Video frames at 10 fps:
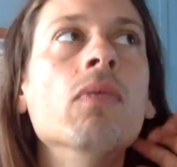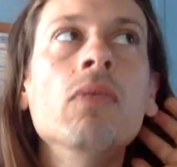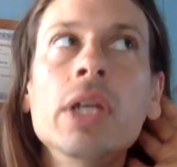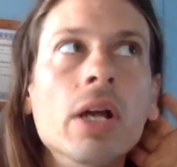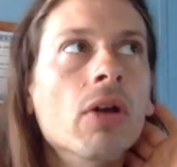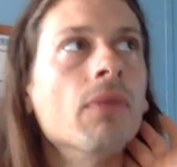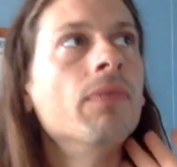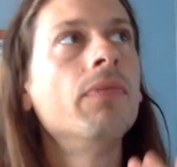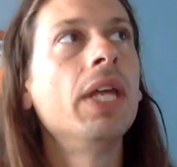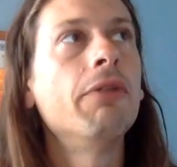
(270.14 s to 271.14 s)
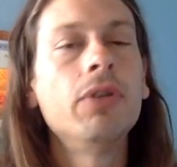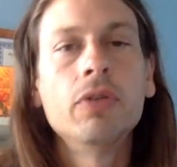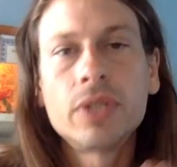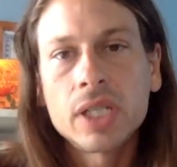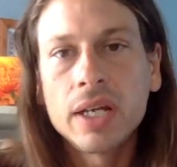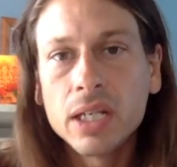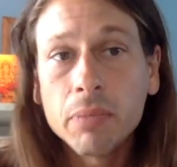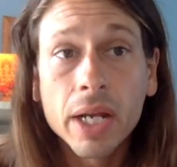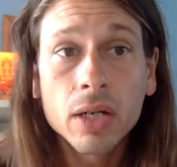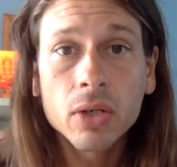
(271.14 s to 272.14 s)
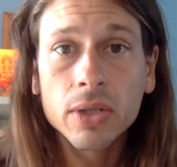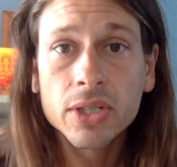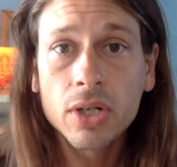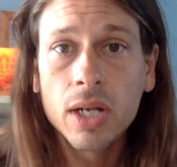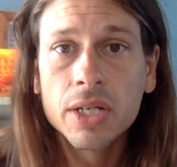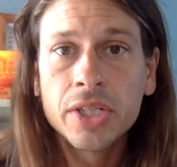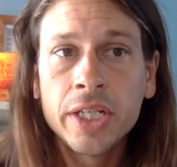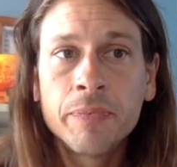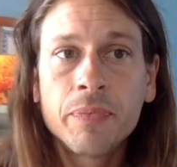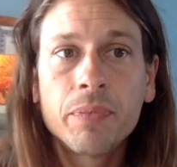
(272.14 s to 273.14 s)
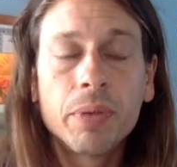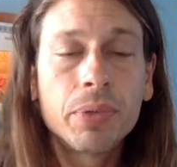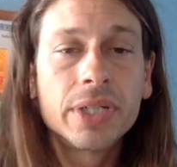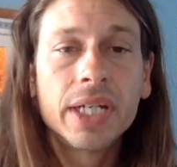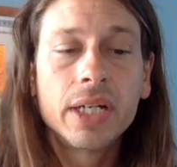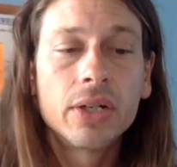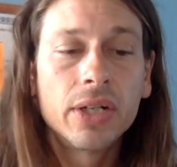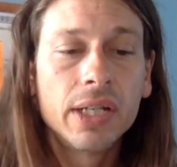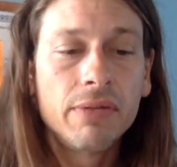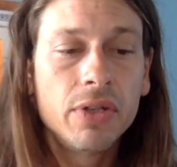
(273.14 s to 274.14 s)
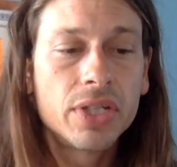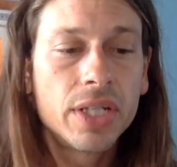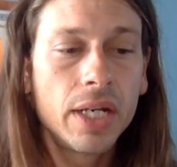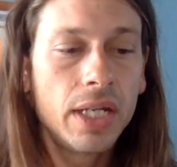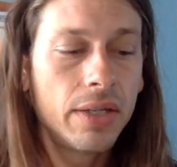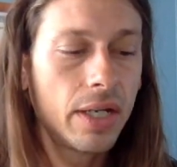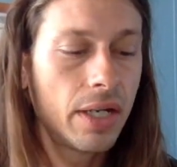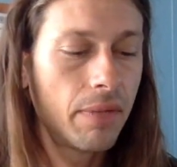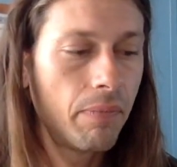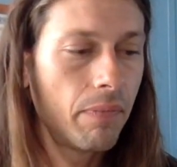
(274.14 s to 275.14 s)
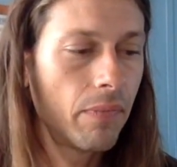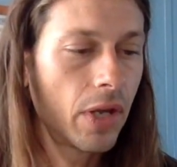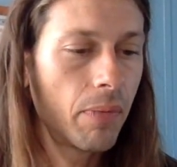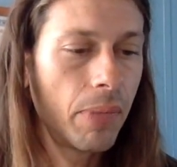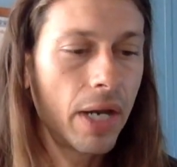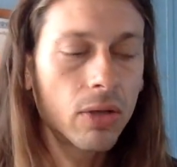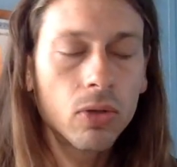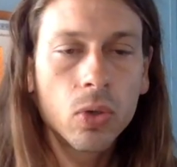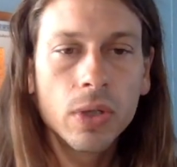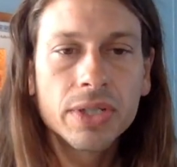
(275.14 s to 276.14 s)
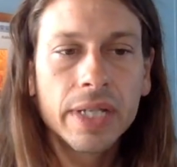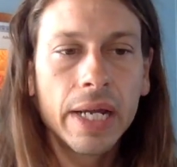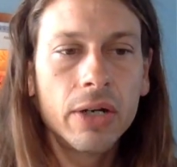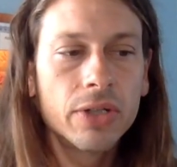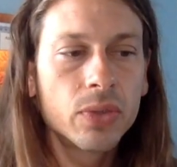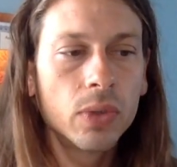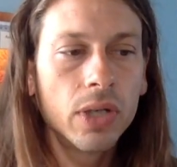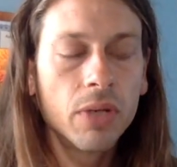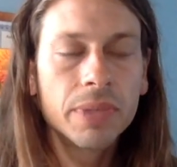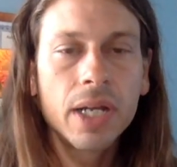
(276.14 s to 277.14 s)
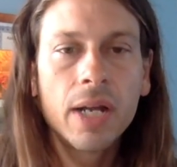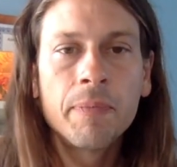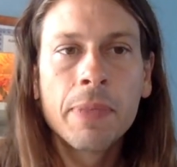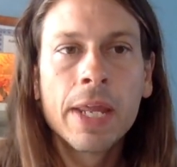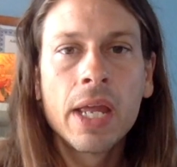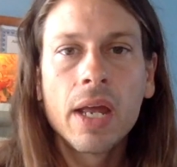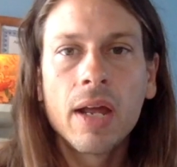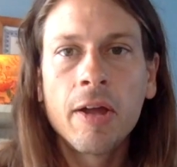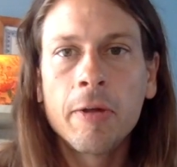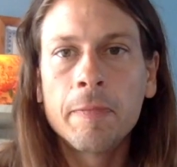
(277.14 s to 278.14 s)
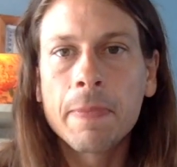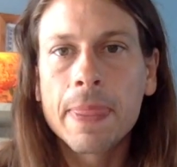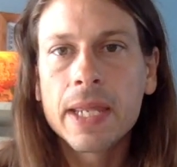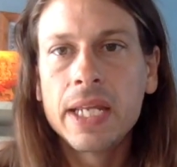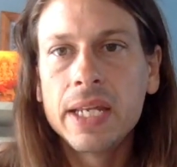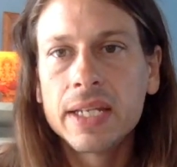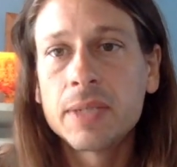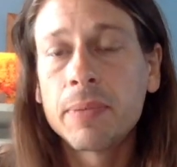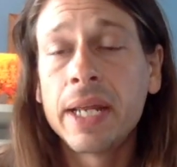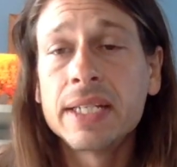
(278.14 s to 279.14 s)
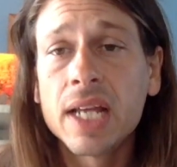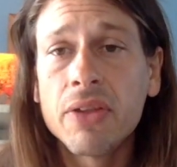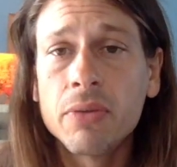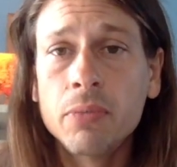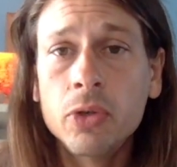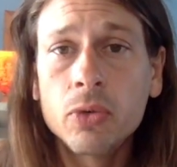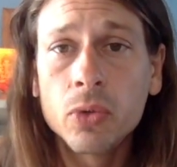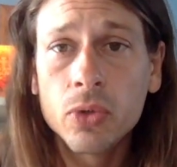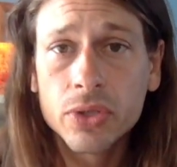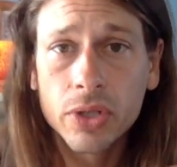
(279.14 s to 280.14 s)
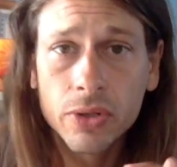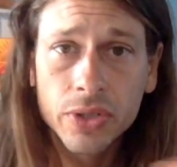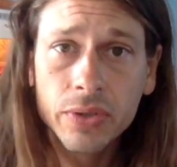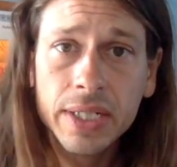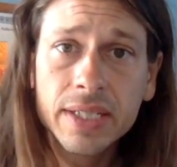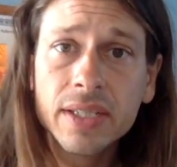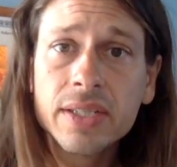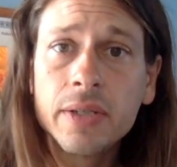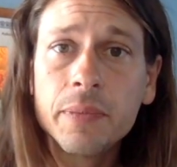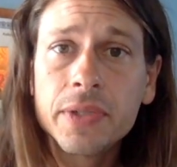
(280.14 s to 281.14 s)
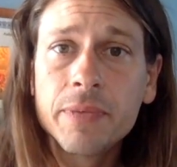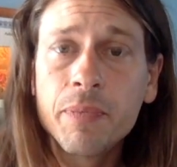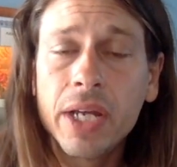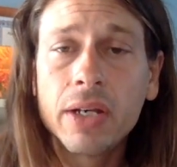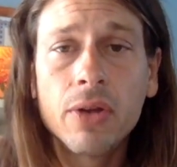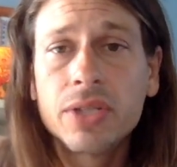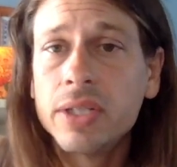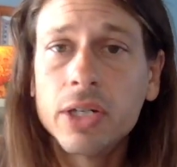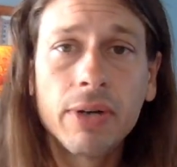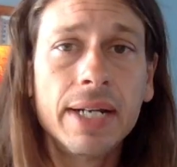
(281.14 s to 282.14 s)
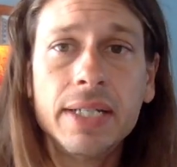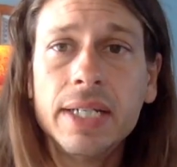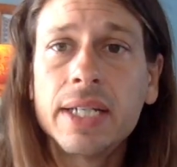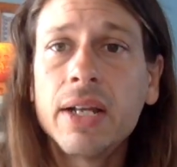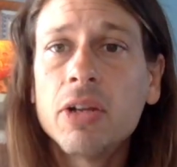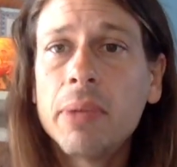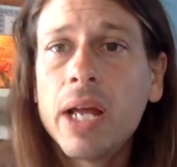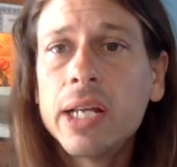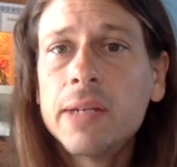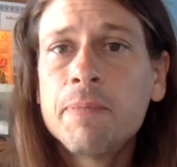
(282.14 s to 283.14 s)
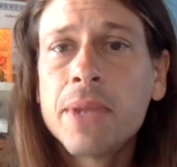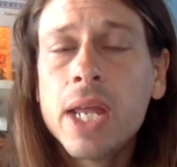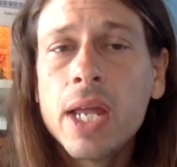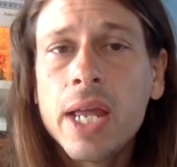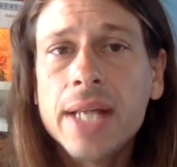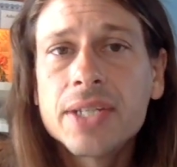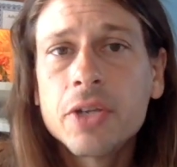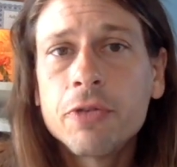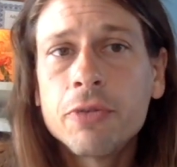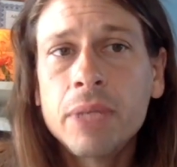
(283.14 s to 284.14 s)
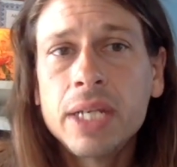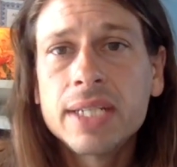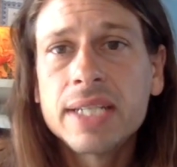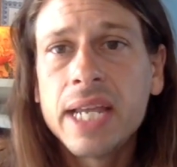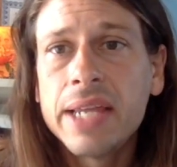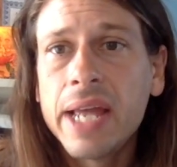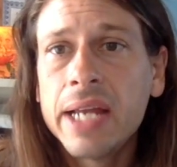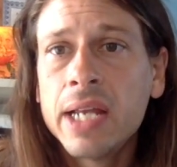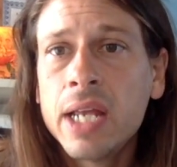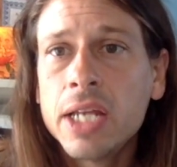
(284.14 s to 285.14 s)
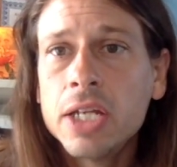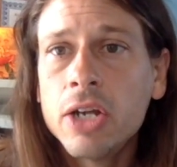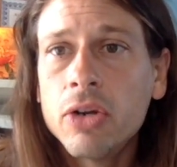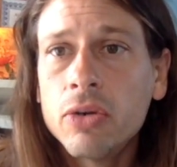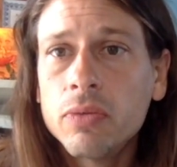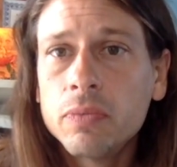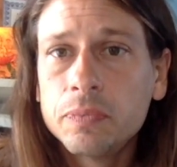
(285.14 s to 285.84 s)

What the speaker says: you know, if you've studied medical astrology, particularly if you study the medical course that Ernst Wilhelm taught, he explains how the moon rules those three systems and goes into great detail about it. And so for me to say that, you know,